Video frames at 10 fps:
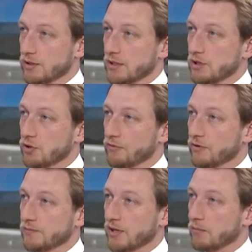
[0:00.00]
on this issue
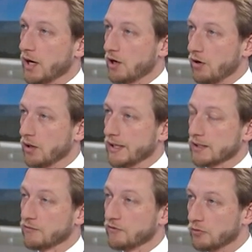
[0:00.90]
from some of my
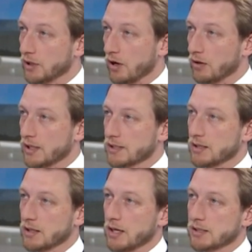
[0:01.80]
colleagues and former colleagues in
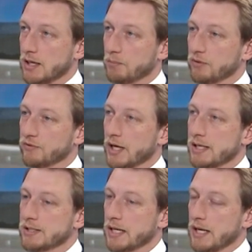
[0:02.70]
the last couple of
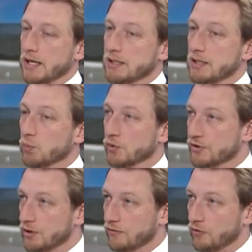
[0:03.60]
days. Tim
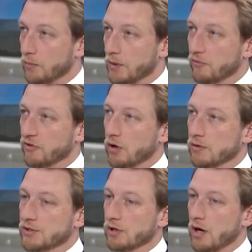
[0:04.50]
Wilson, the former member for
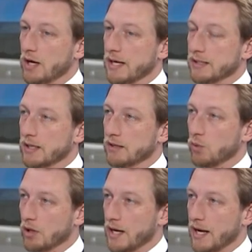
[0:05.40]
Goldstein, and Keith
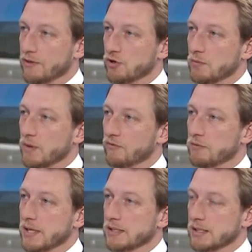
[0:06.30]
Wallahan, the new member for
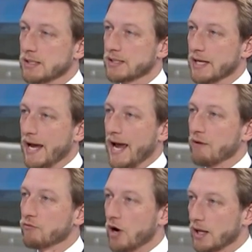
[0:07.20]
Menzies,
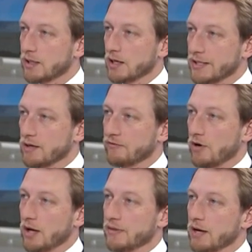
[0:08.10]
have rightly
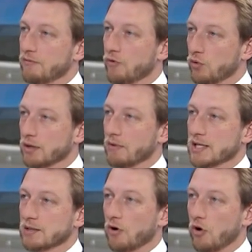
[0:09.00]
identified that falling
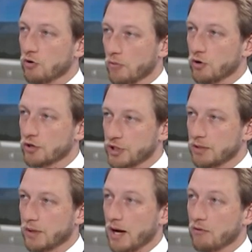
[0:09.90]
rates of home
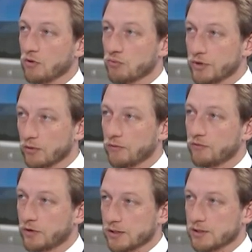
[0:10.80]
ownership are a real
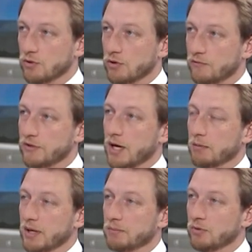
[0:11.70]
concern for
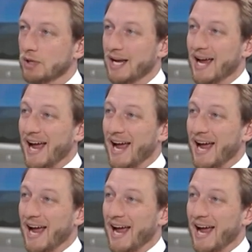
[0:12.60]
young people,